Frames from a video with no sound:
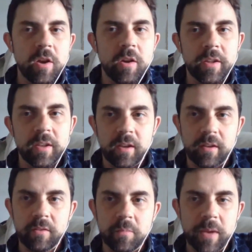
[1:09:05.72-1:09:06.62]
it
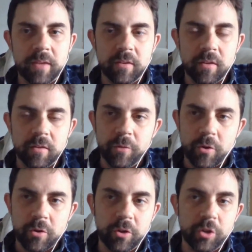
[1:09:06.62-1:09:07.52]
doesn't paste in a
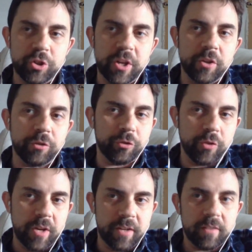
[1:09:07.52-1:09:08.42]
photo. You could share your
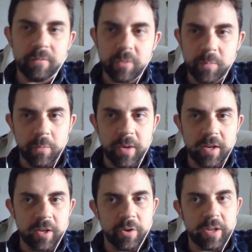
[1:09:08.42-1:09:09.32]
screen would be the way to
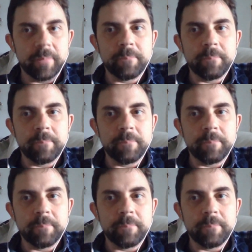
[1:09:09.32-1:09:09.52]
do it.